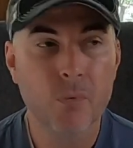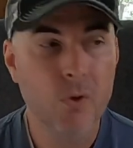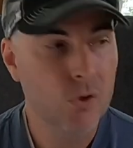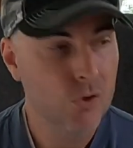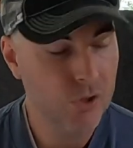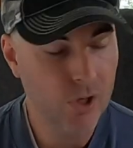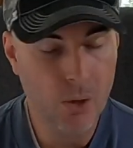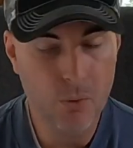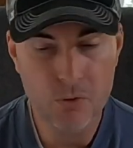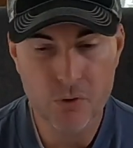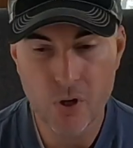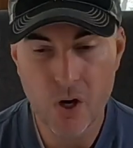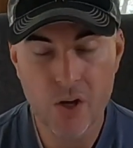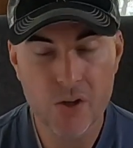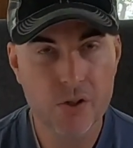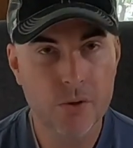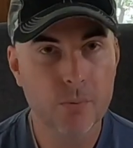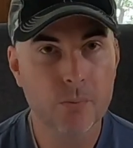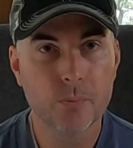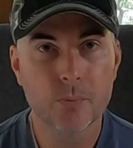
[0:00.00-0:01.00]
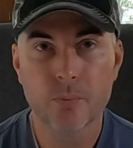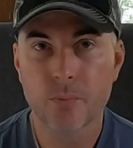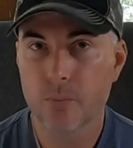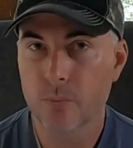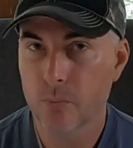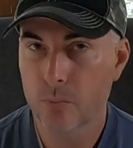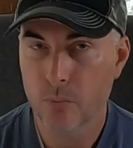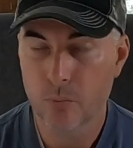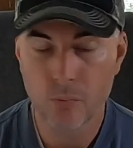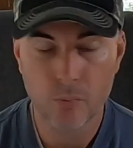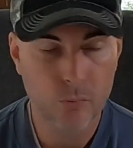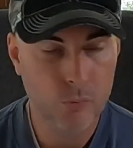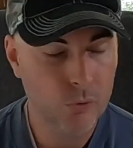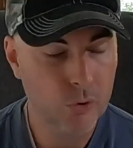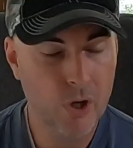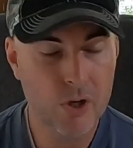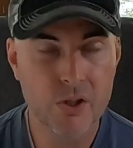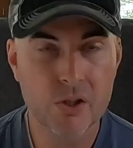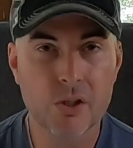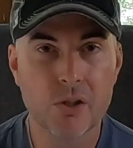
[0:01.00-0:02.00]
So that was awesome.
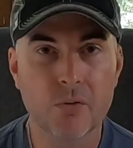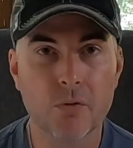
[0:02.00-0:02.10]
Crisis